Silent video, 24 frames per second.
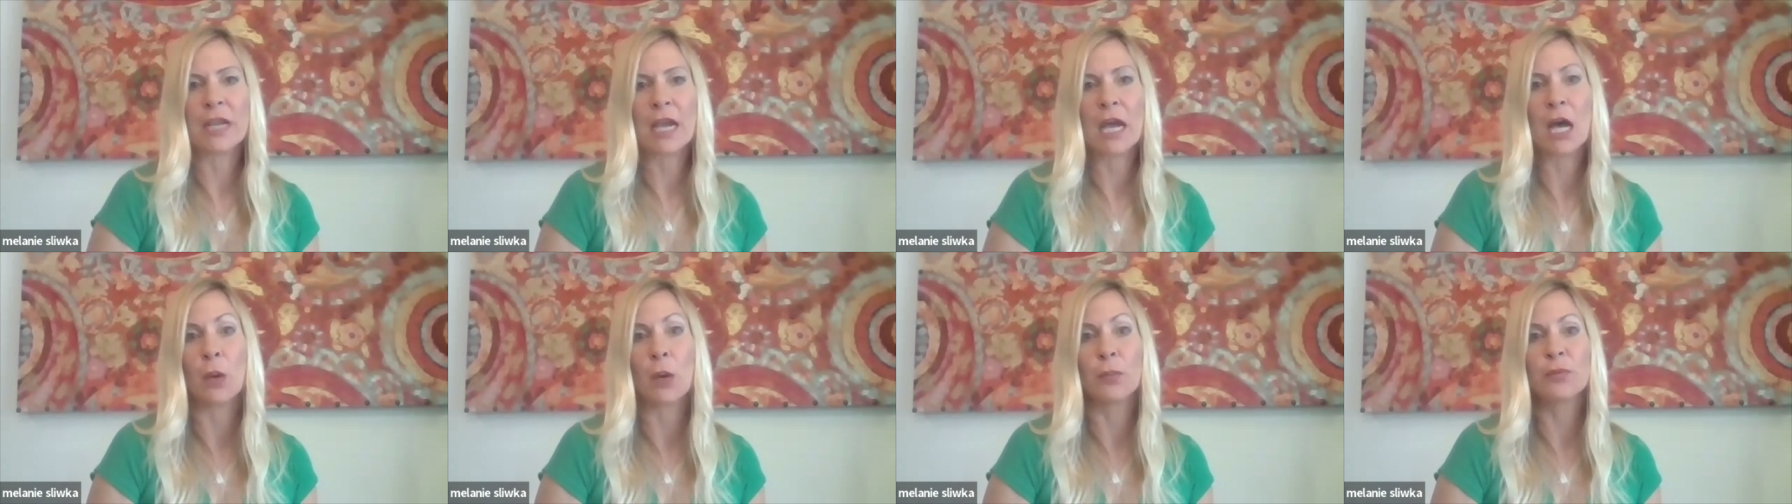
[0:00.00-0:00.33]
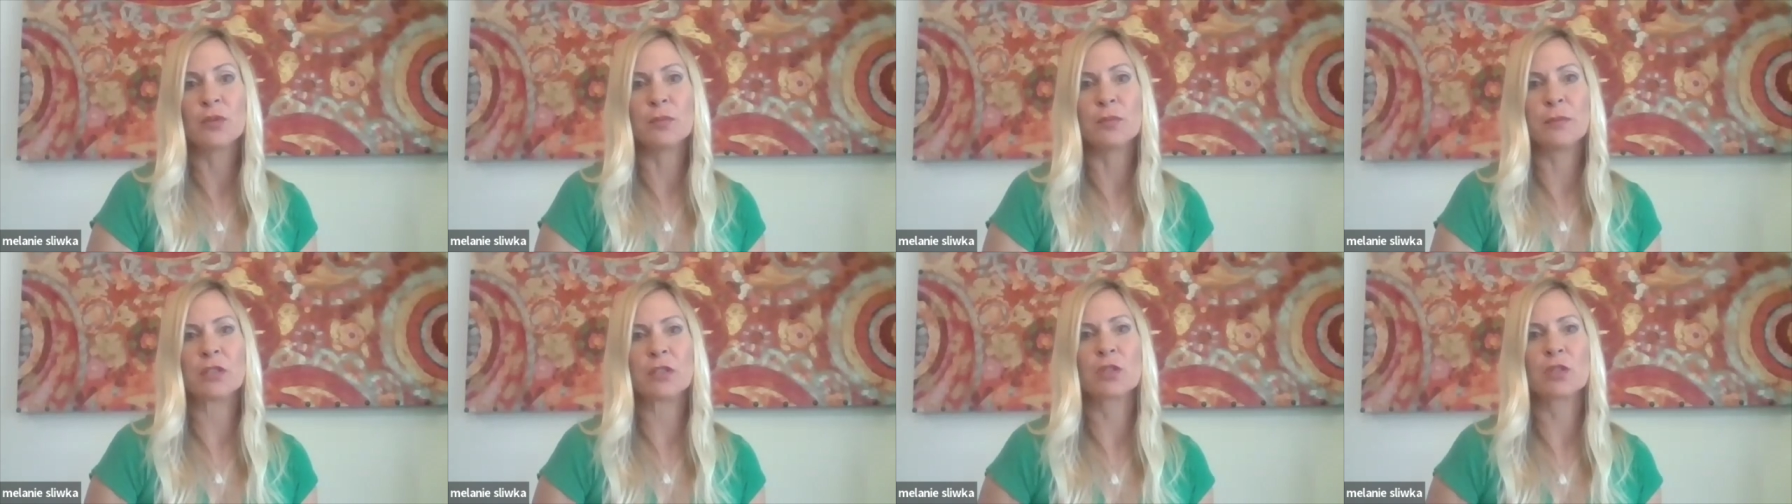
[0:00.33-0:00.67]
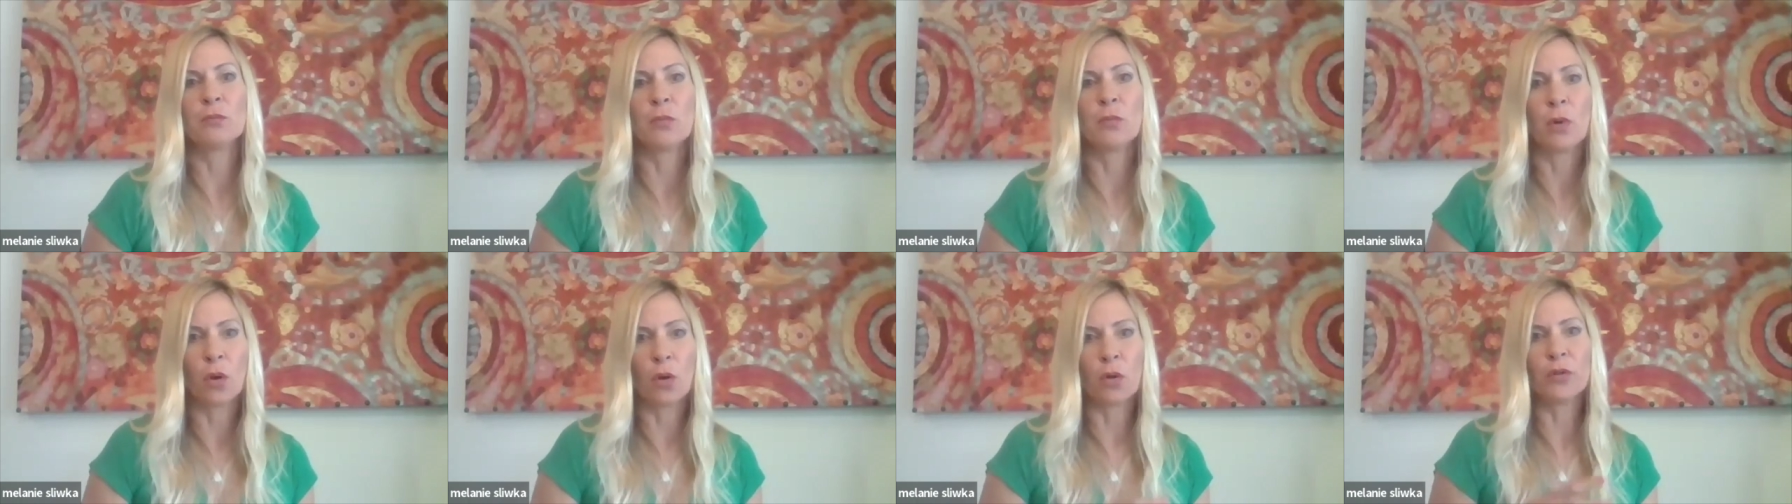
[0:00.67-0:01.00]
helped me to
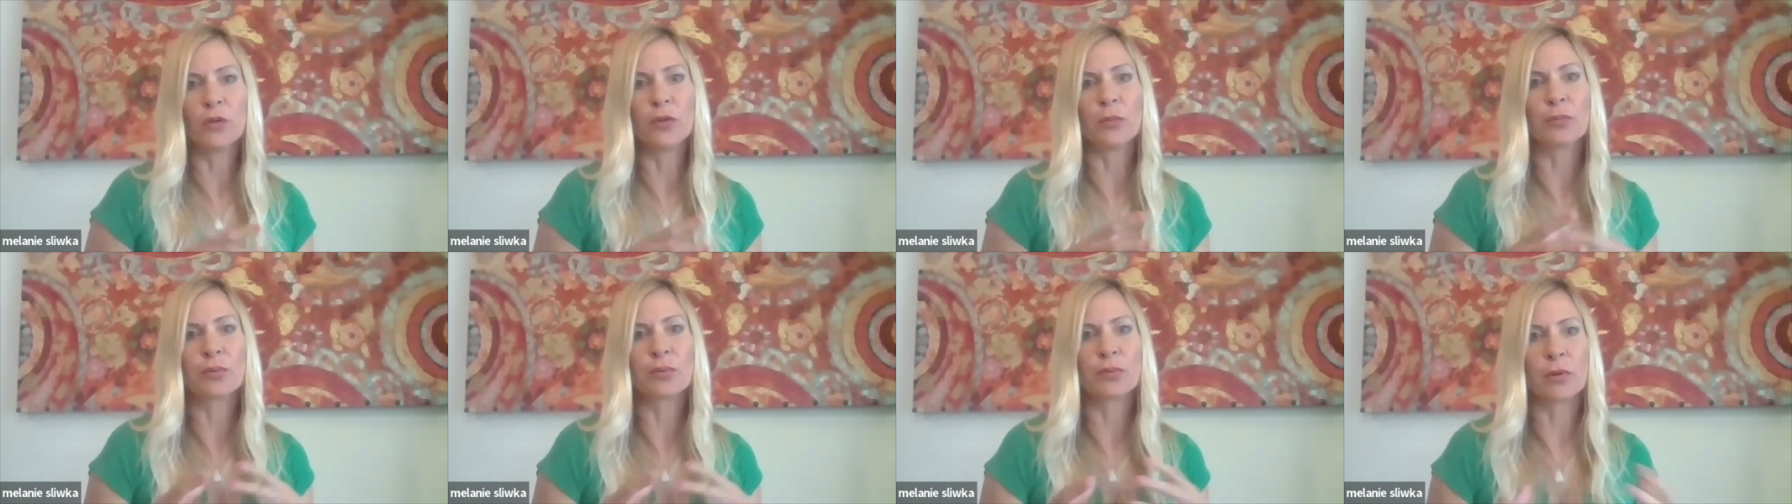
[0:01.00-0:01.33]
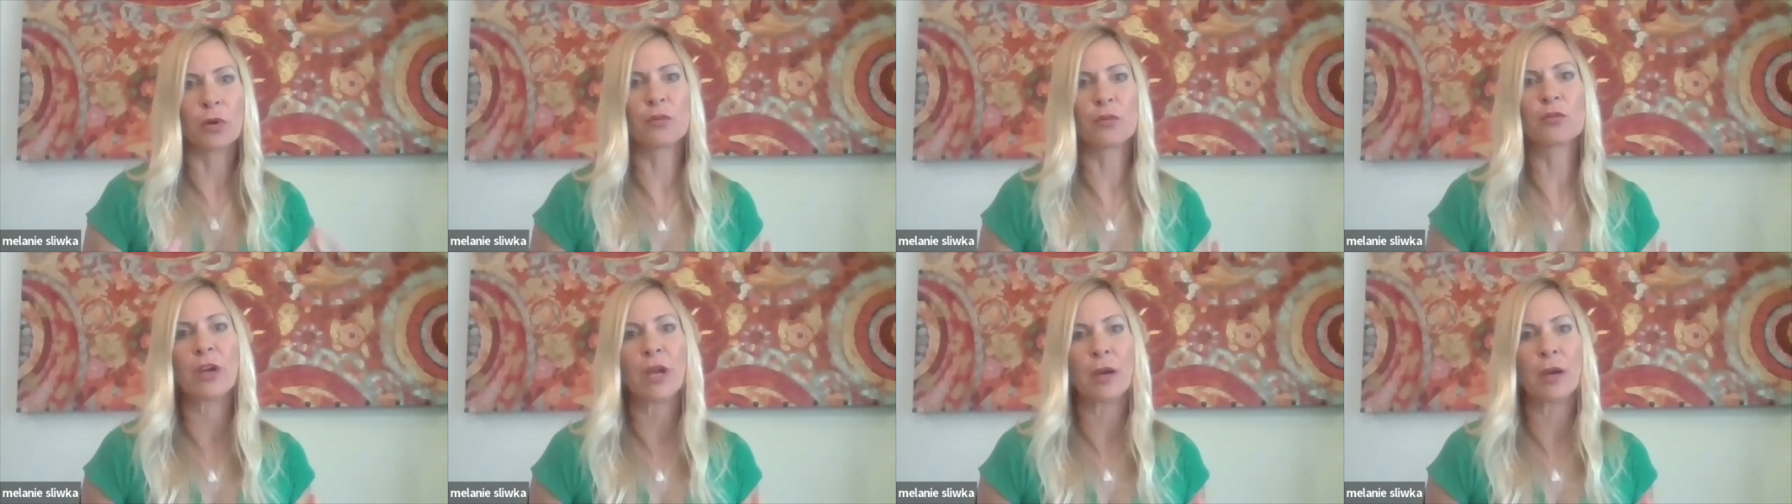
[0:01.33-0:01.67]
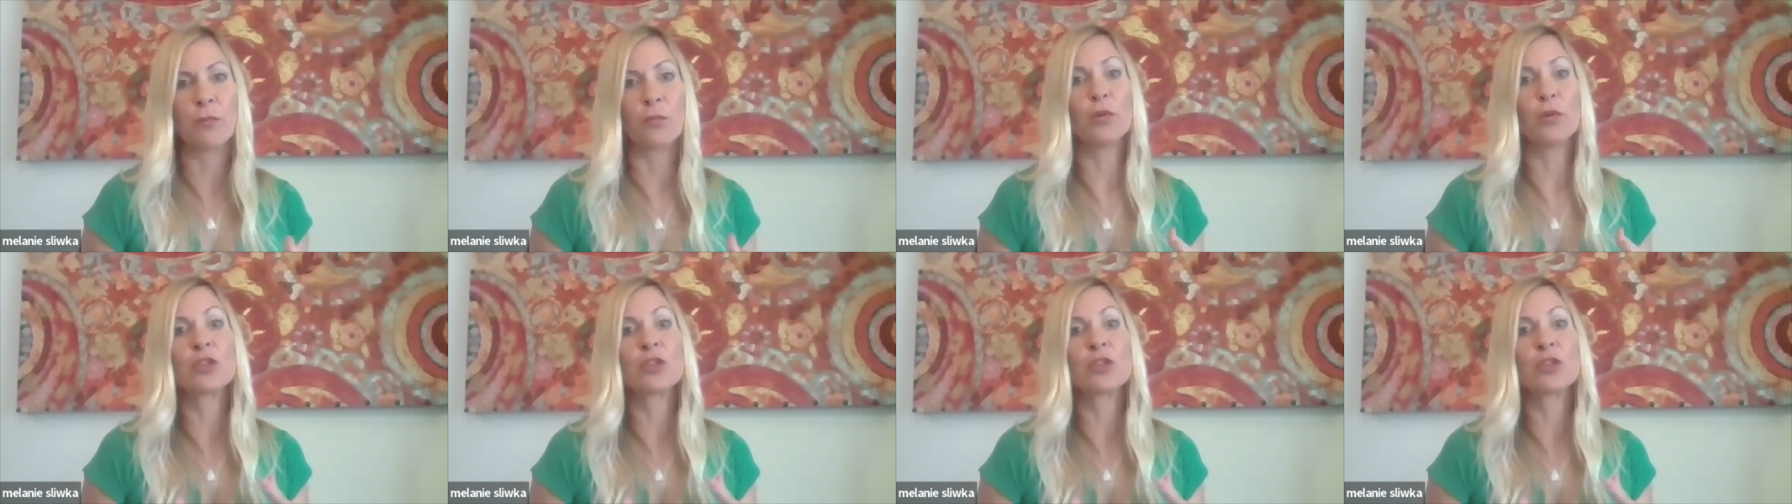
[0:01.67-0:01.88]
mold a program,